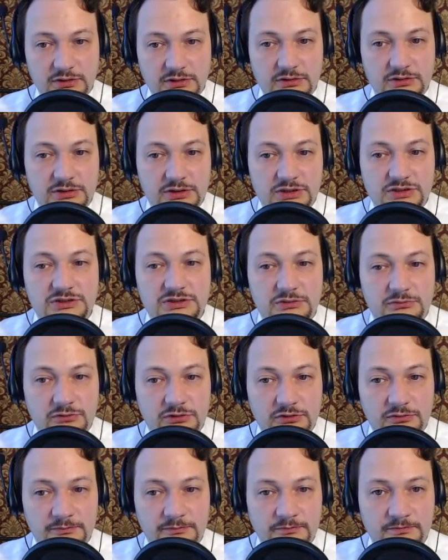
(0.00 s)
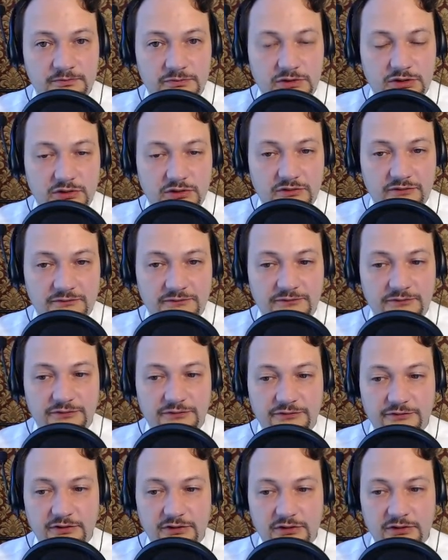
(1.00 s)
customer of
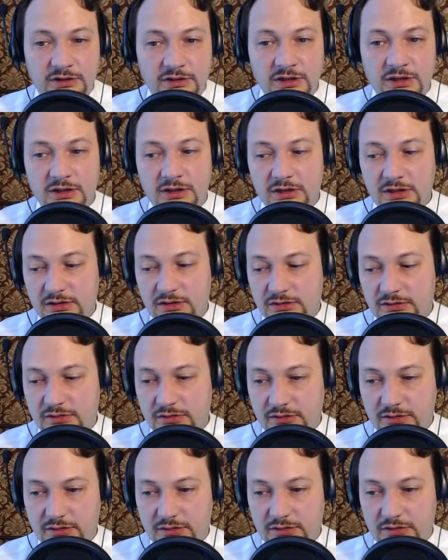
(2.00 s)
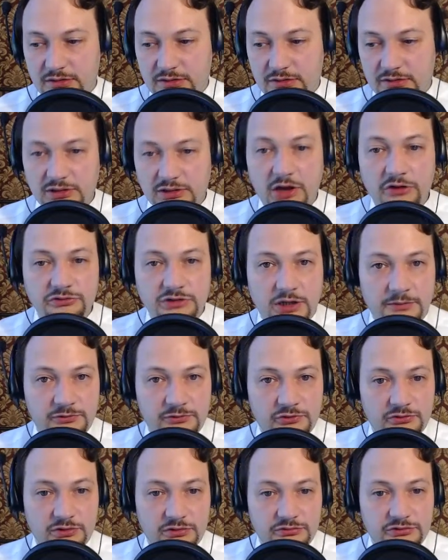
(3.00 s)
the cloud
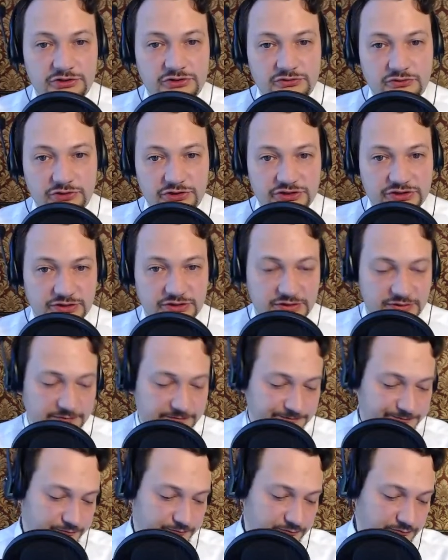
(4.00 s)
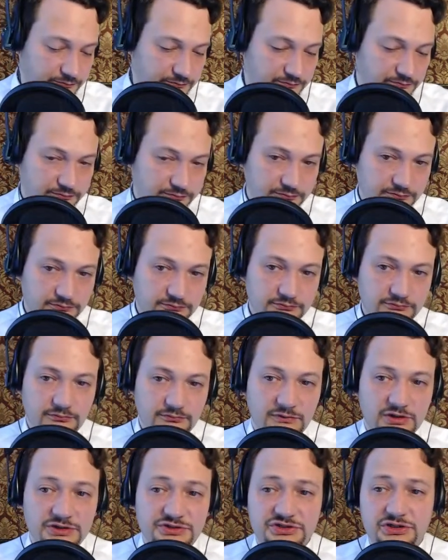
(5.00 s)
computing resources.
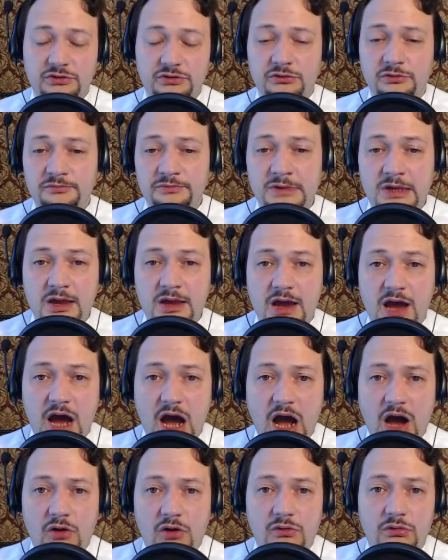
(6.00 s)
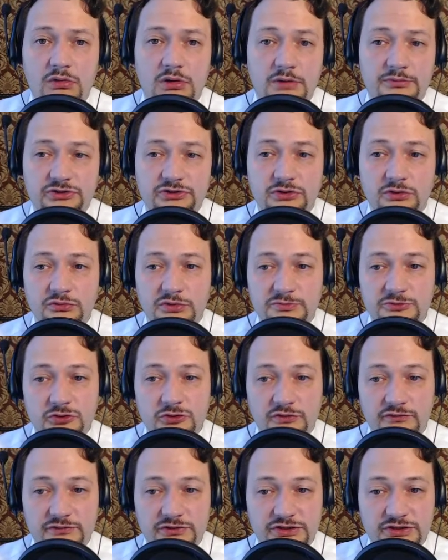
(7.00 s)
So how Amazon Web
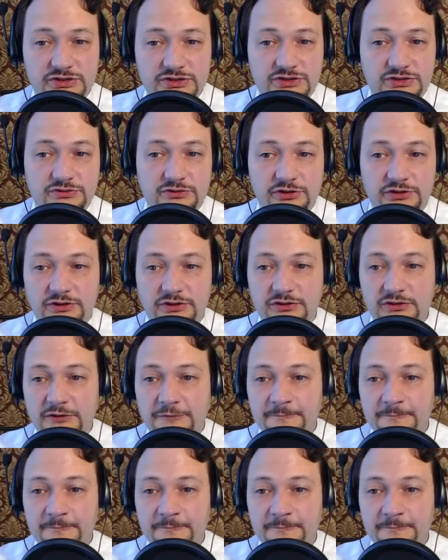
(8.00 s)
Services started?